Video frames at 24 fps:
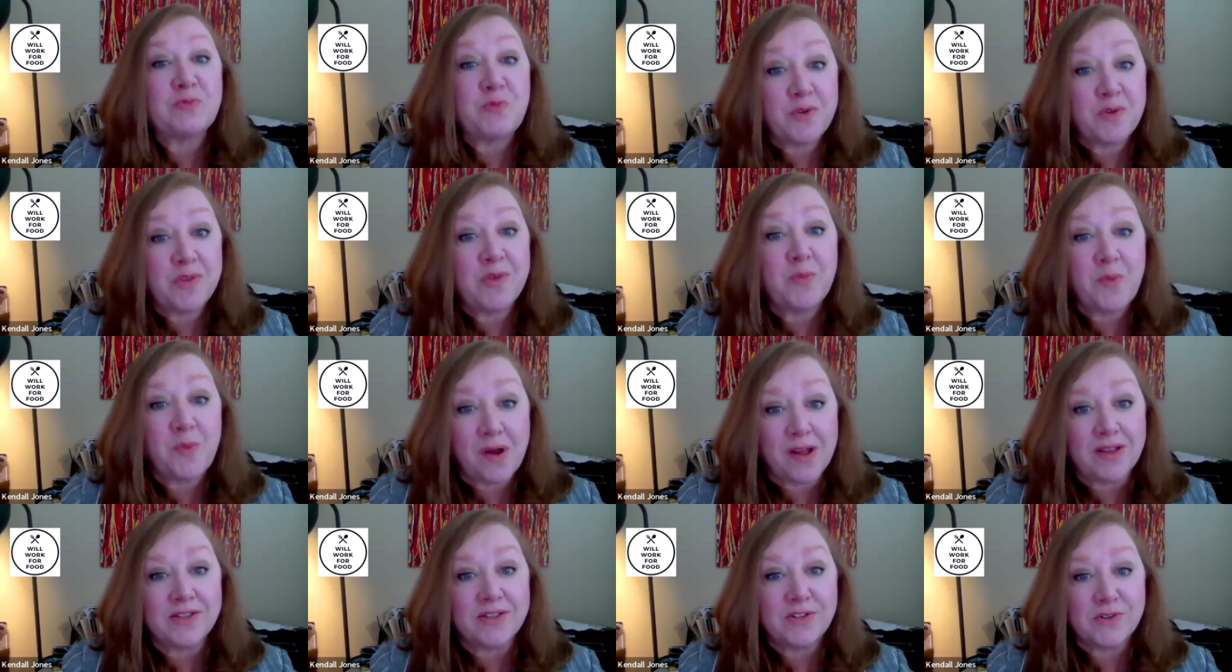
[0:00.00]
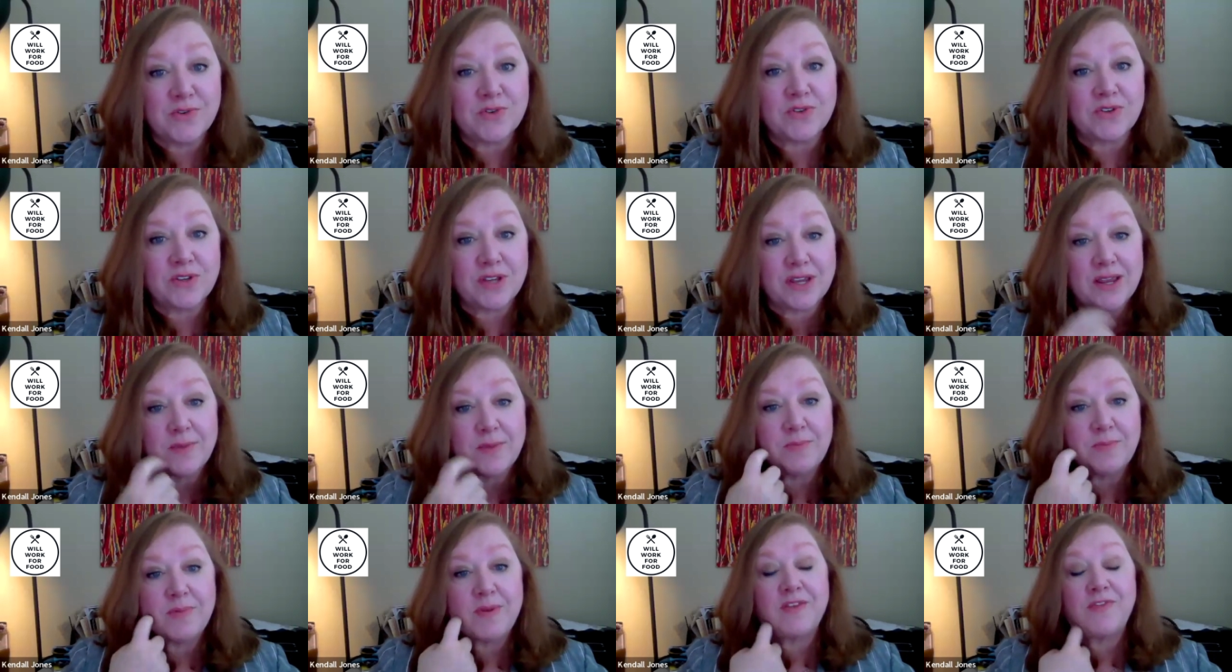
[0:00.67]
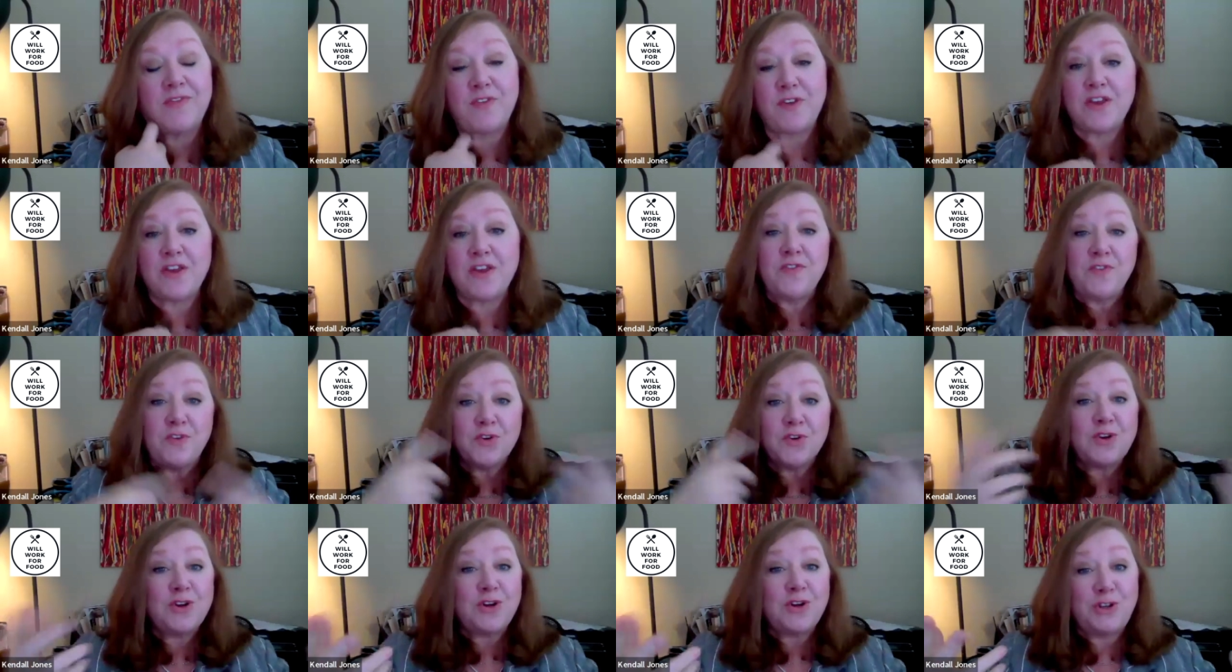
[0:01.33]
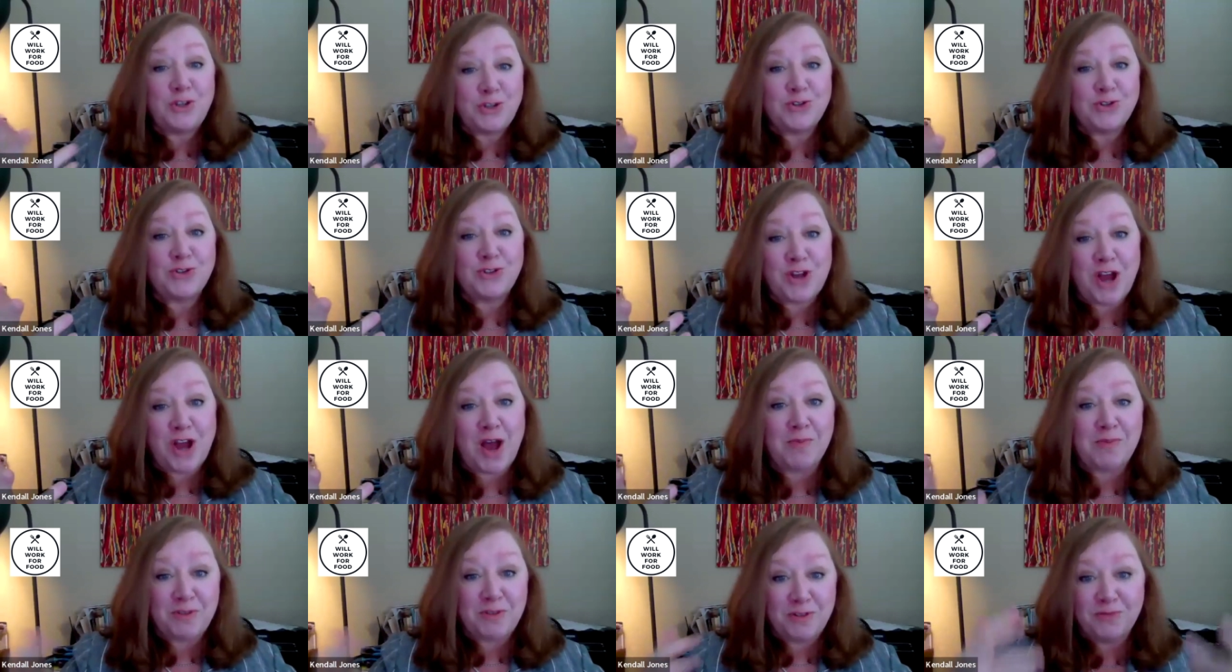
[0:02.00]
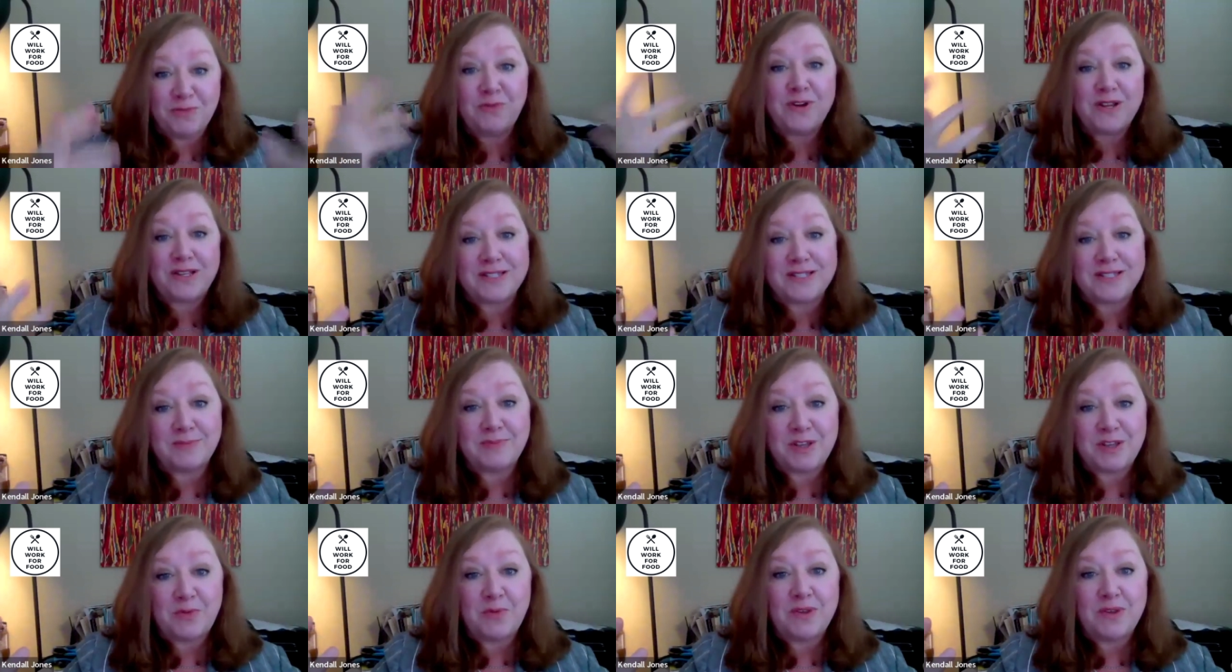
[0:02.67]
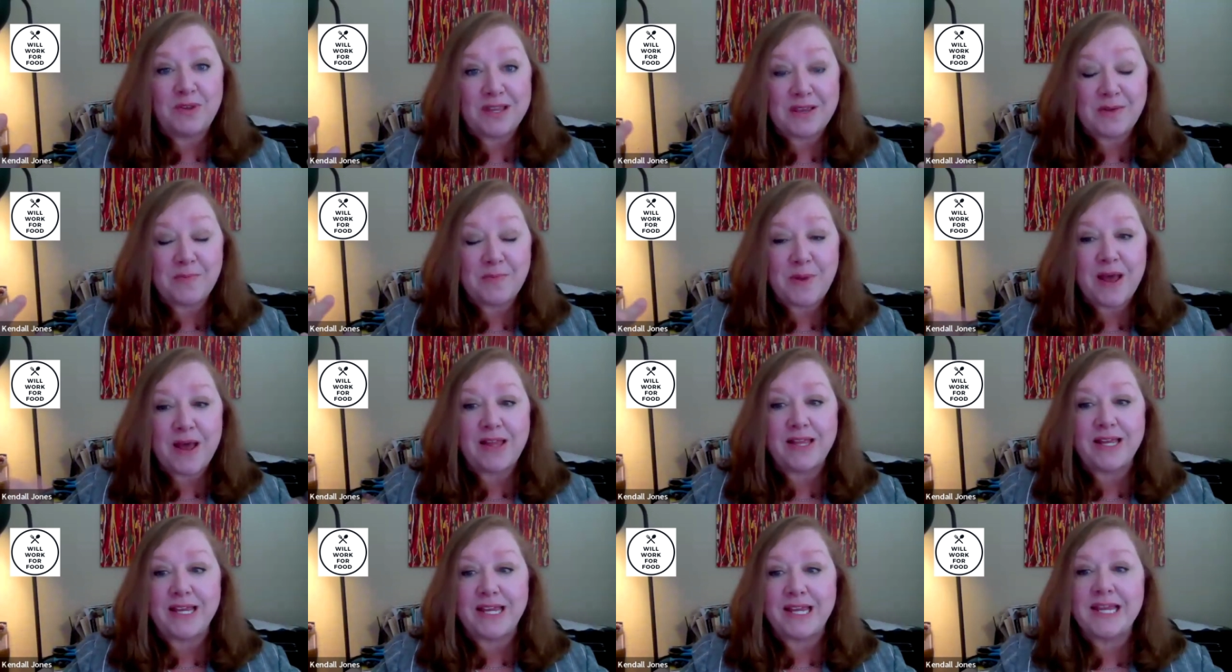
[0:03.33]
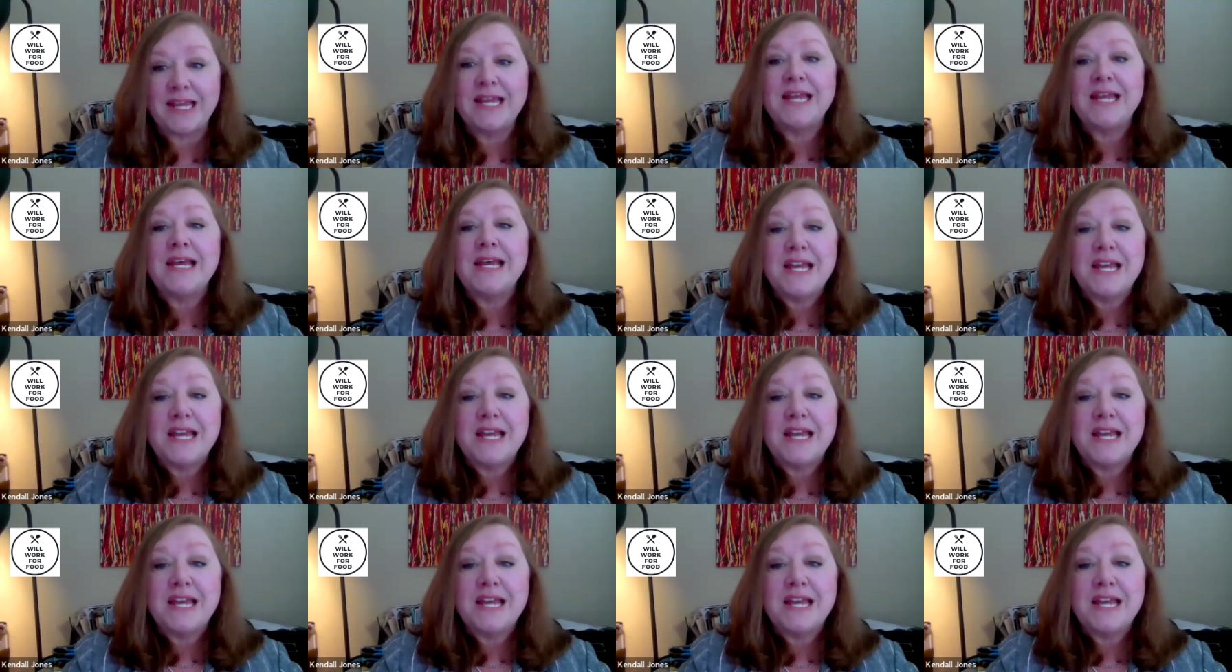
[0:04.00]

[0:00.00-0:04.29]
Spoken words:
more than once, usually. If you're good at your job and you've written something really compelling,